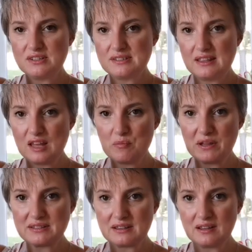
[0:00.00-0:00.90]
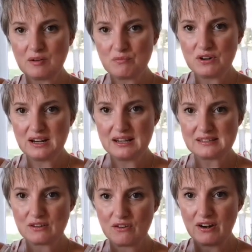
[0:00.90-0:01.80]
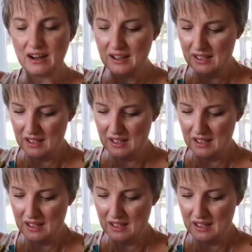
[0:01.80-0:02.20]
could see that better, I'm really sorry.